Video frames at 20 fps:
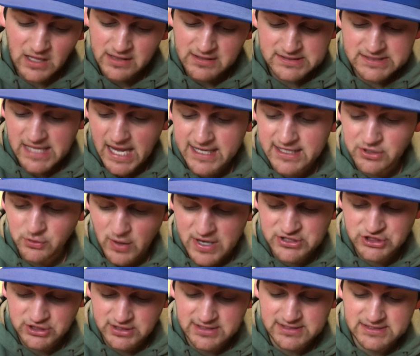the second
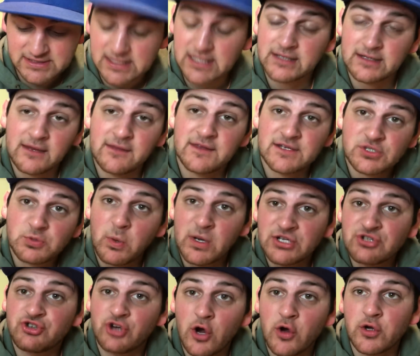question is, did this
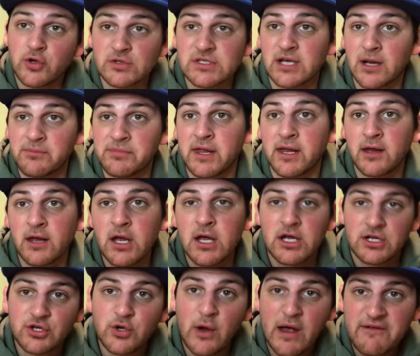win show you something?
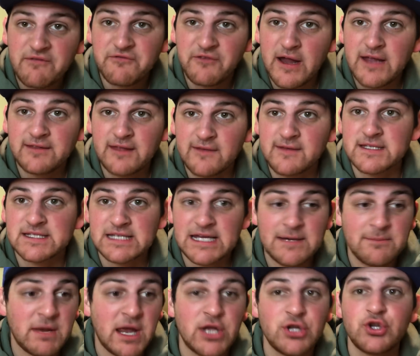Do you have faith that this
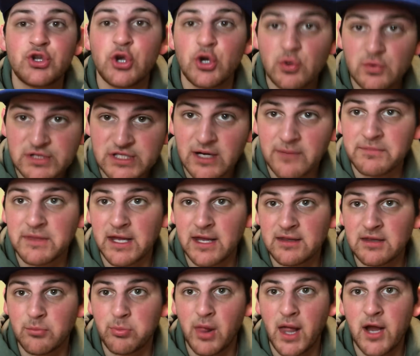team can do something
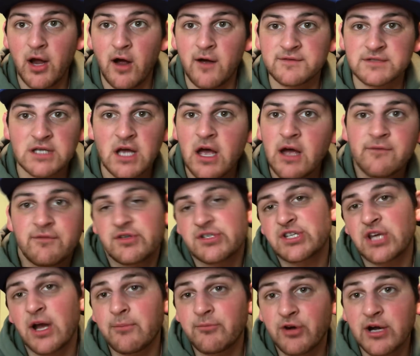in the playoffs? For
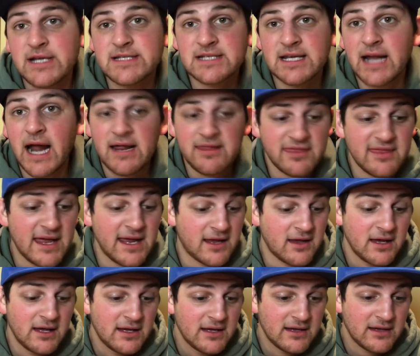some reason, I
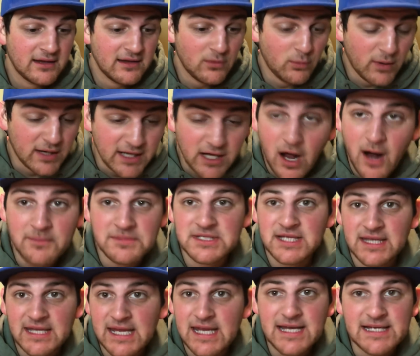think when it comes
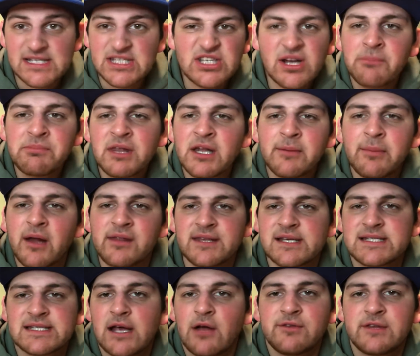to the East, something about
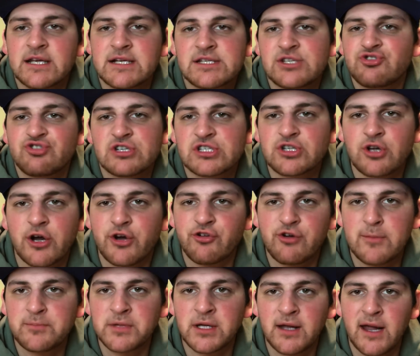the Celtics is just our
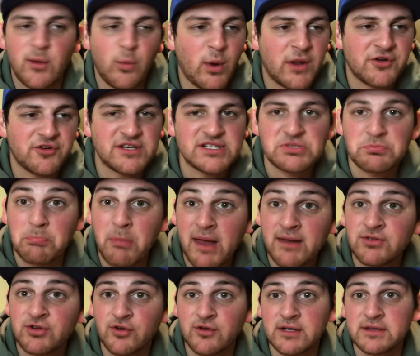kryptonite, whether it's
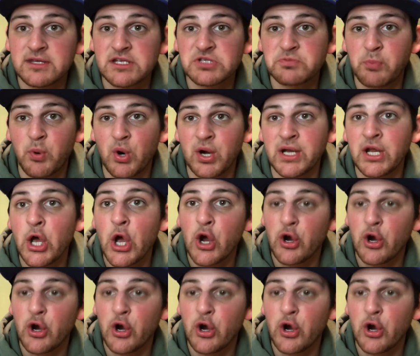mental at this point